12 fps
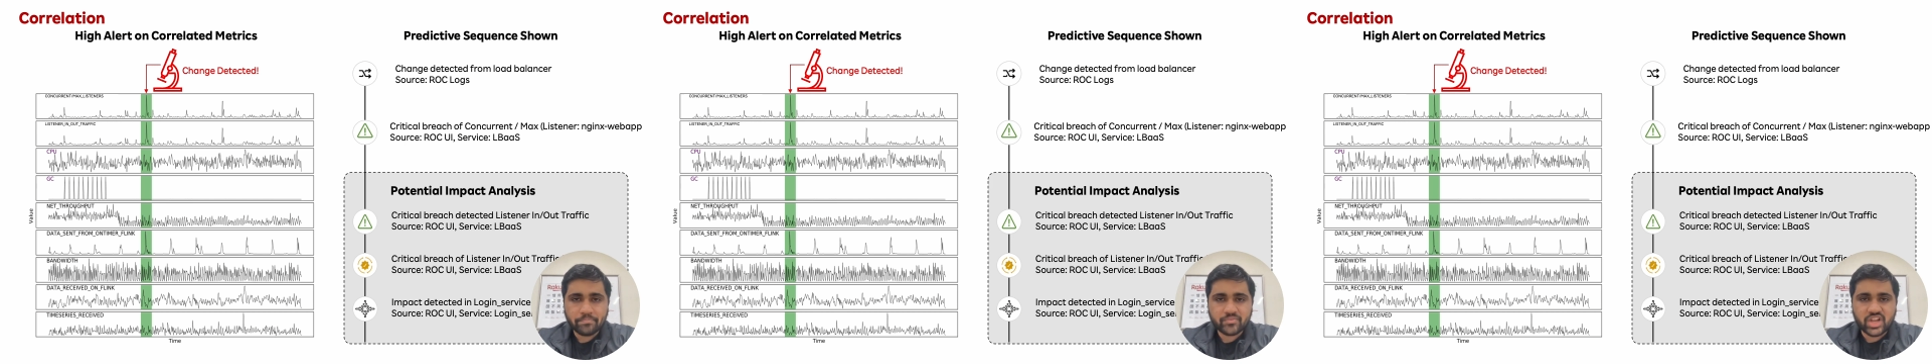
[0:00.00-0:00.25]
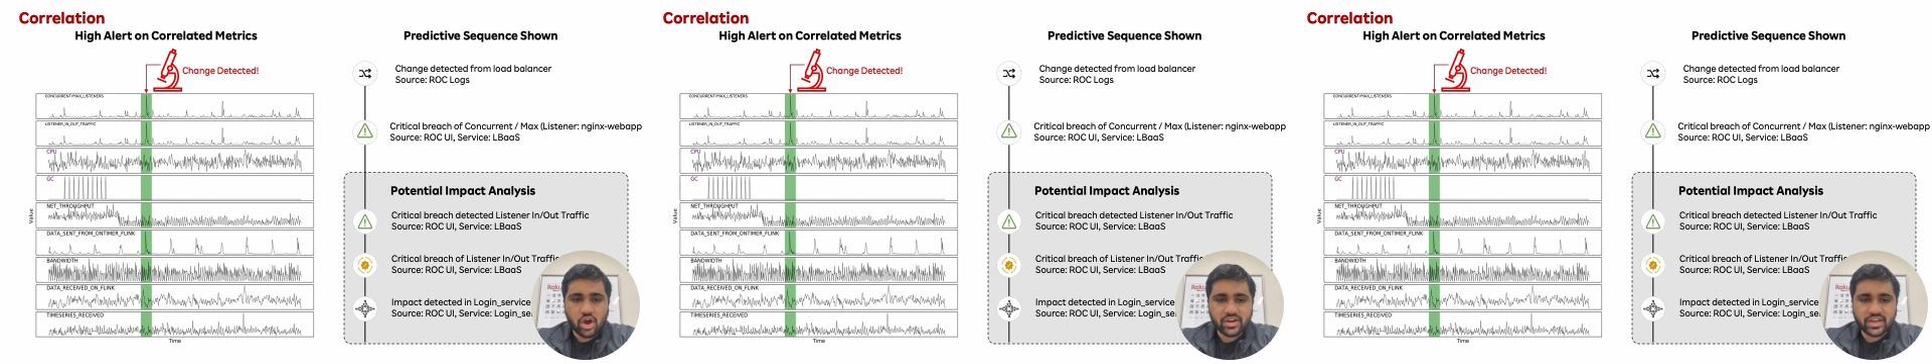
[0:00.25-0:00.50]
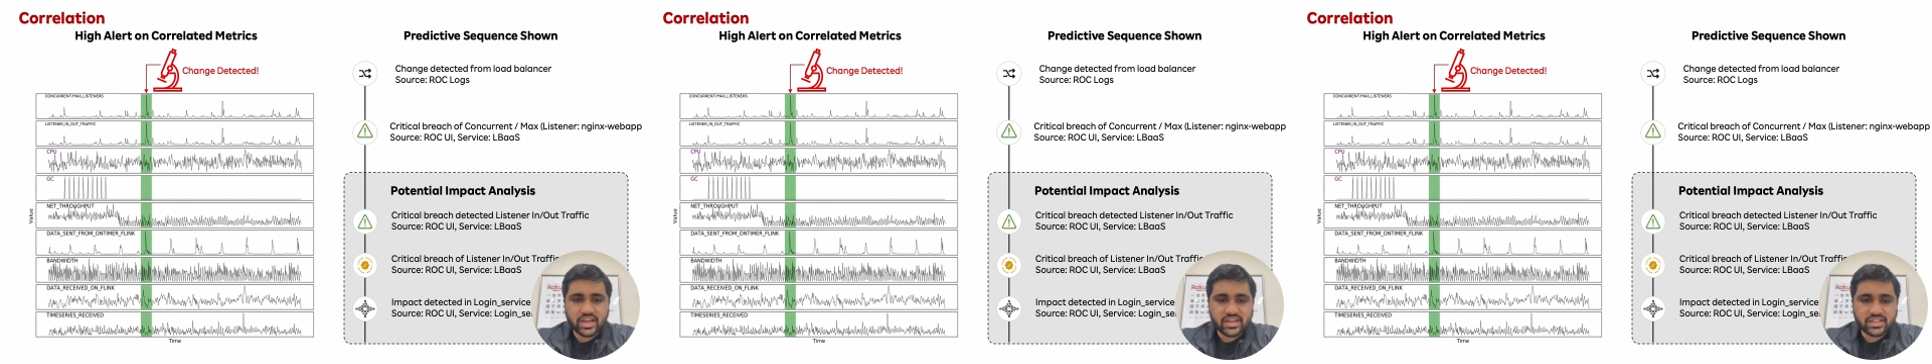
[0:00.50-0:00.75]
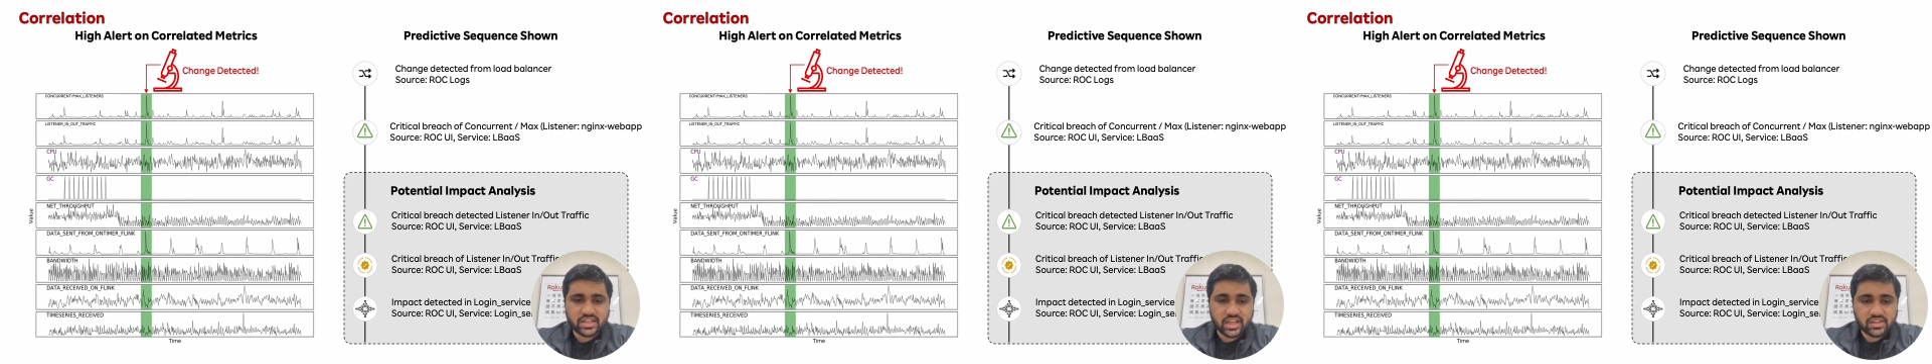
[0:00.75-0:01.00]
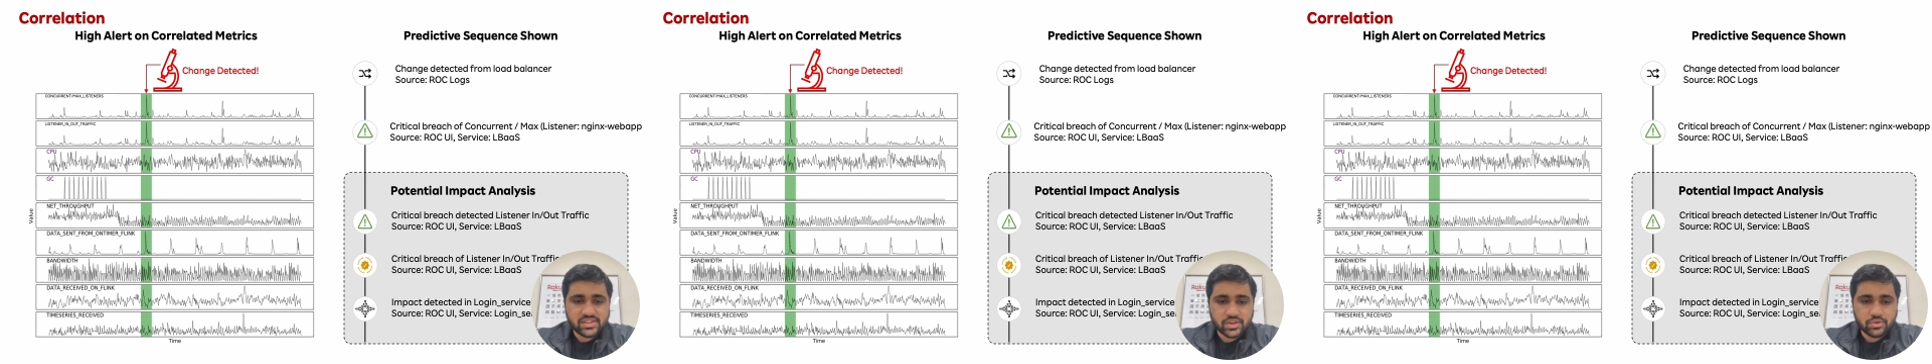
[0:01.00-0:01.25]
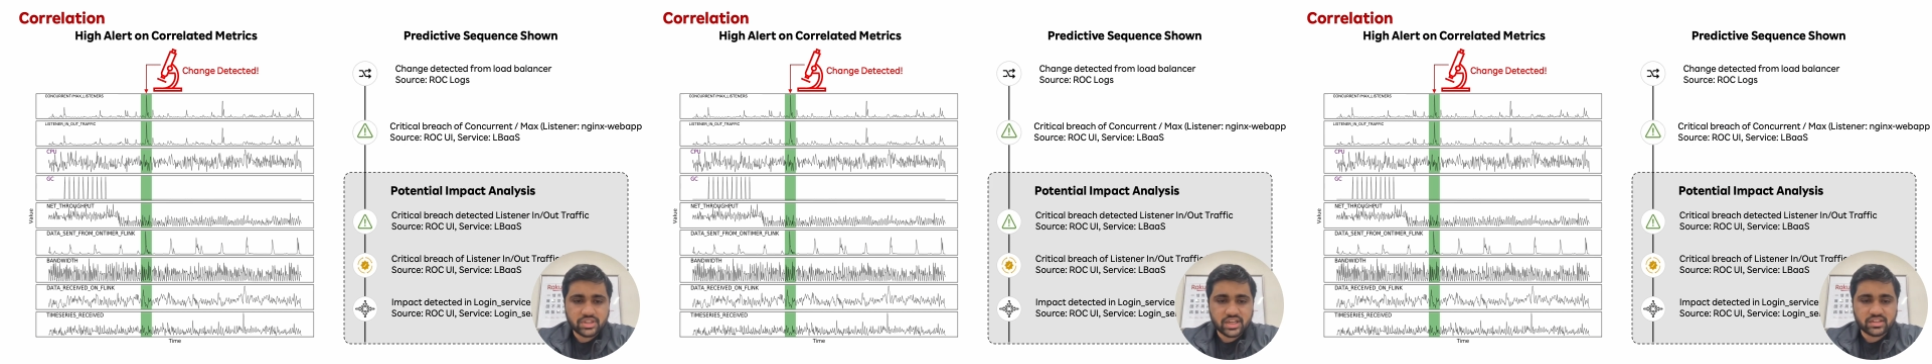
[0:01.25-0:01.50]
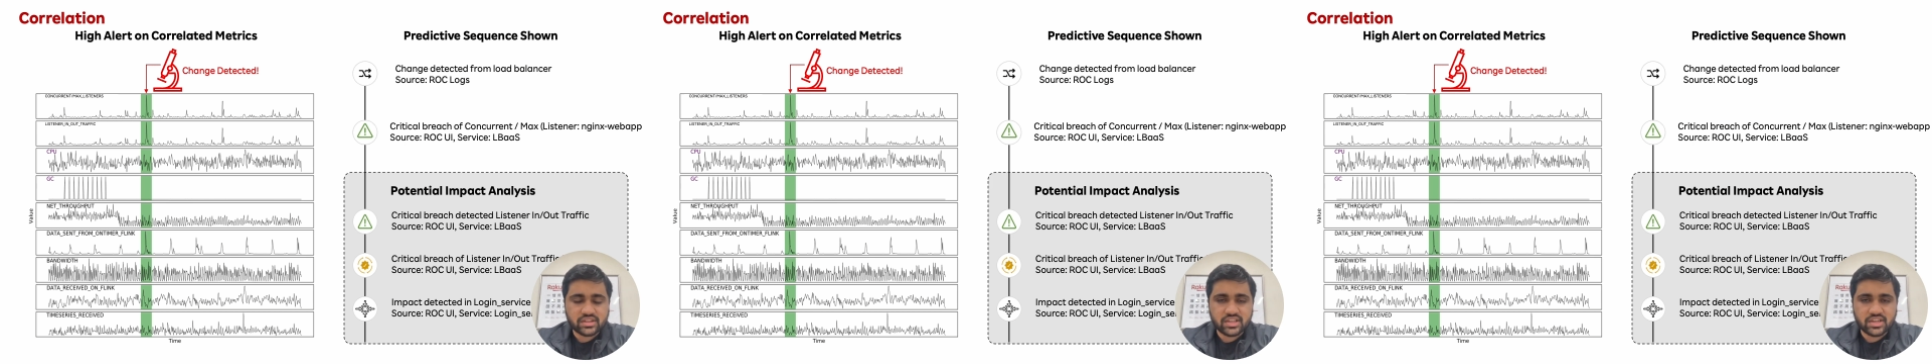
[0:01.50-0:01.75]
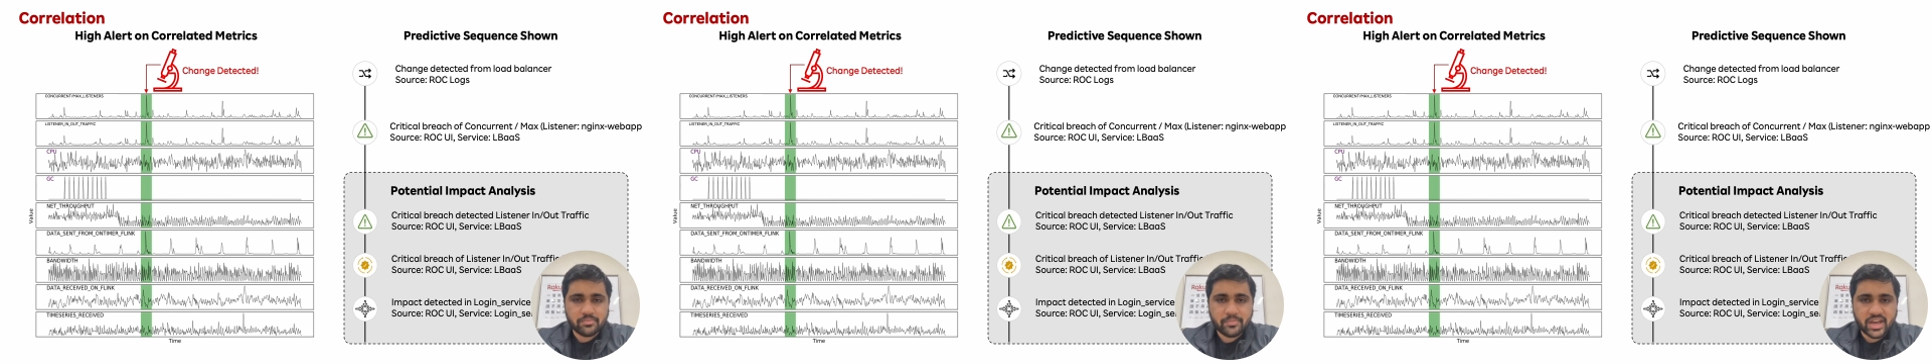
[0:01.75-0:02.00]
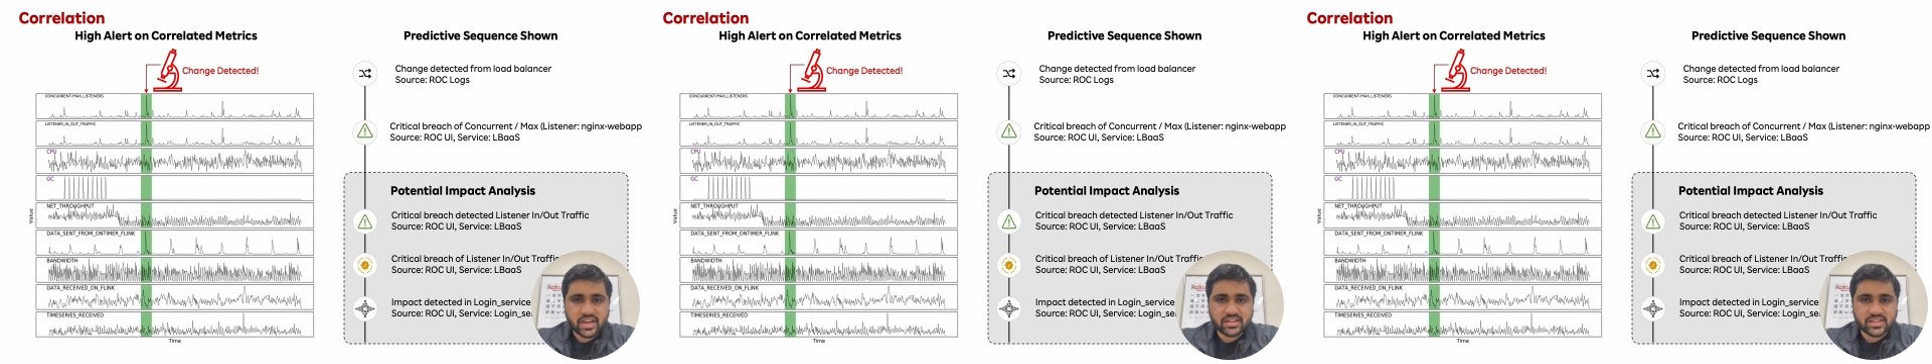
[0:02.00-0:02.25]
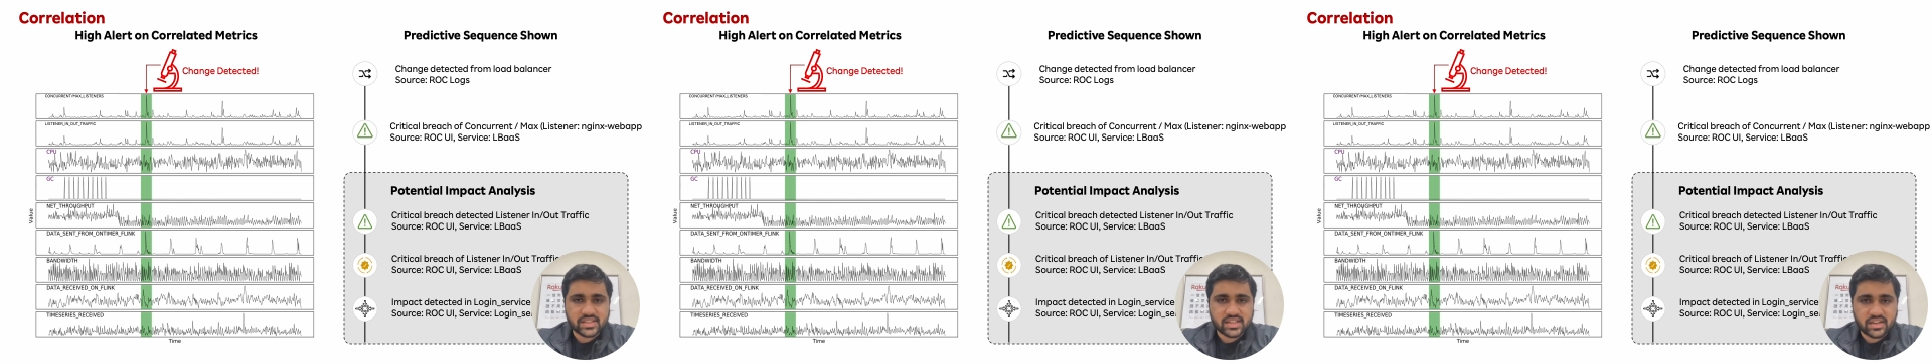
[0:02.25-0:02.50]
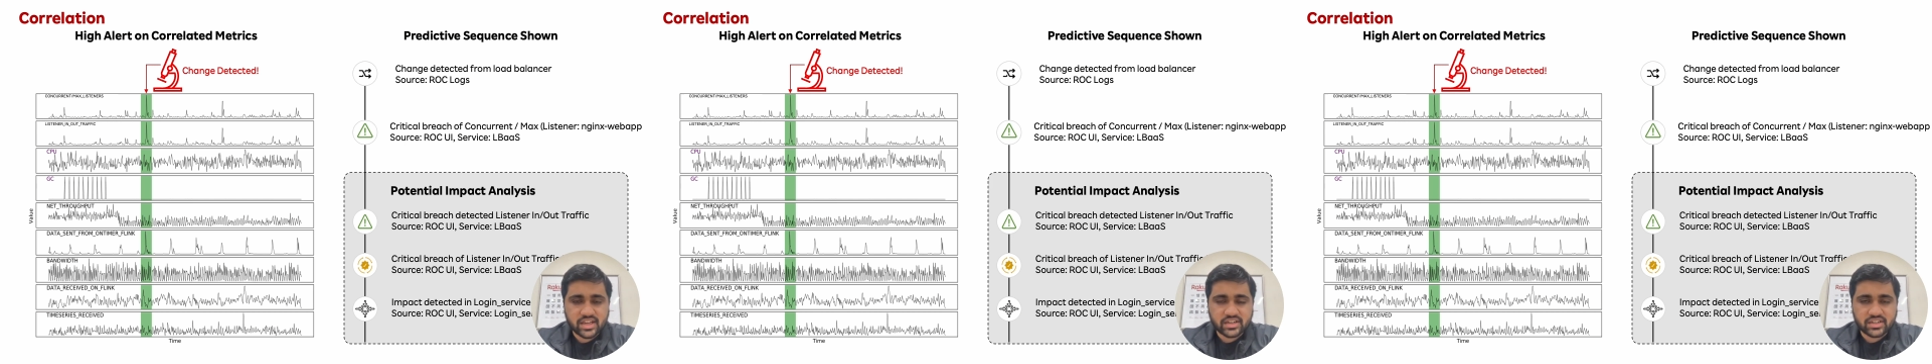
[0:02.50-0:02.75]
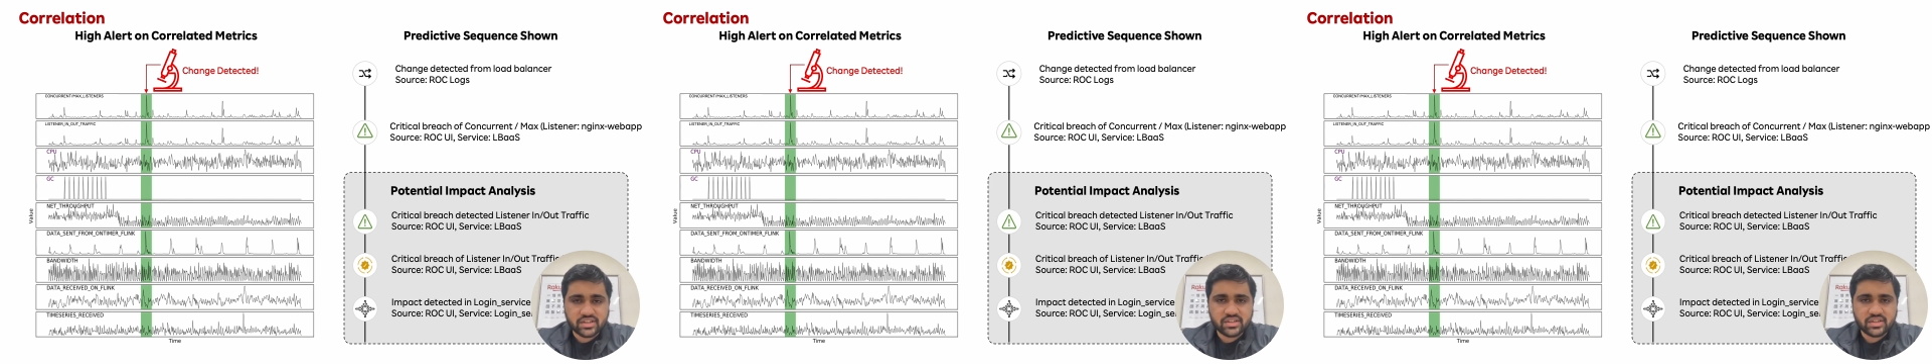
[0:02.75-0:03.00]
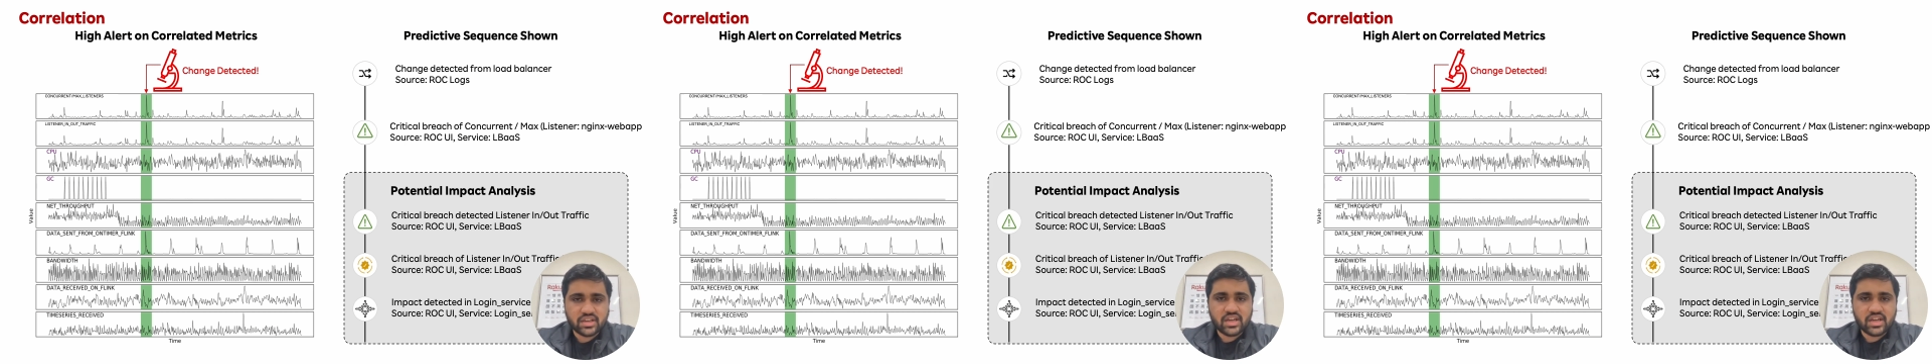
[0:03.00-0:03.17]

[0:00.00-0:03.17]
Cog AI tells you that the impact is detected